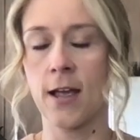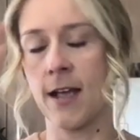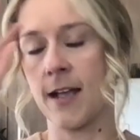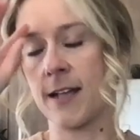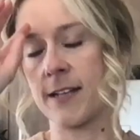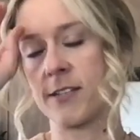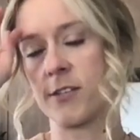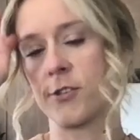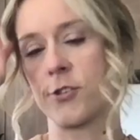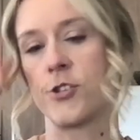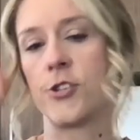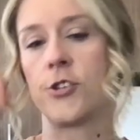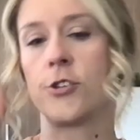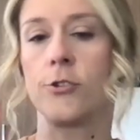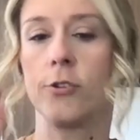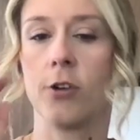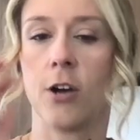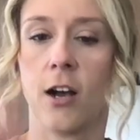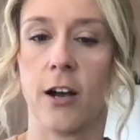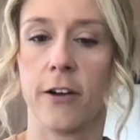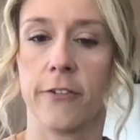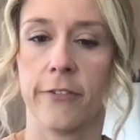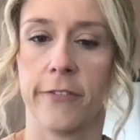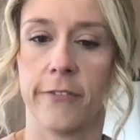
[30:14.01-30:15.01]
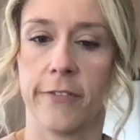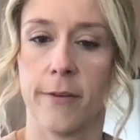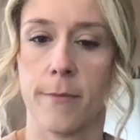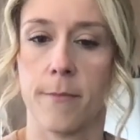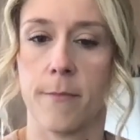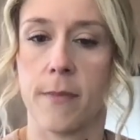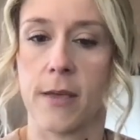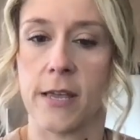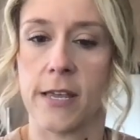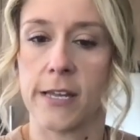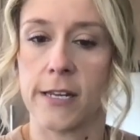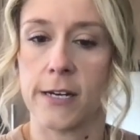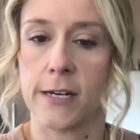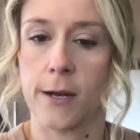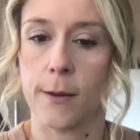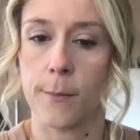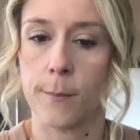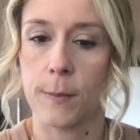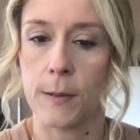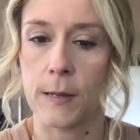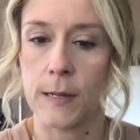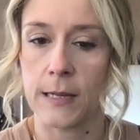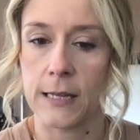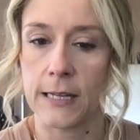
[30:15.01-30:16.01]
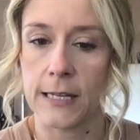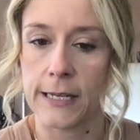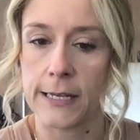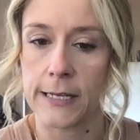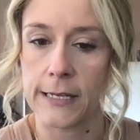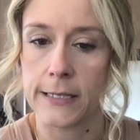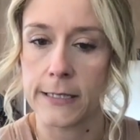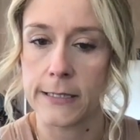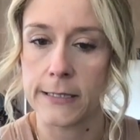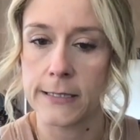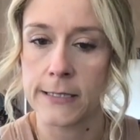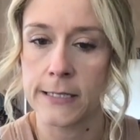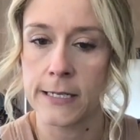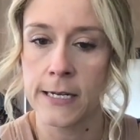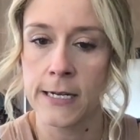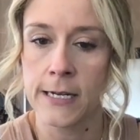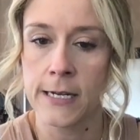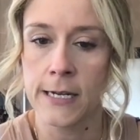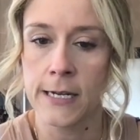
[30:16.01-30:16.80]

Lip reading: It's a shoot off of the main plant.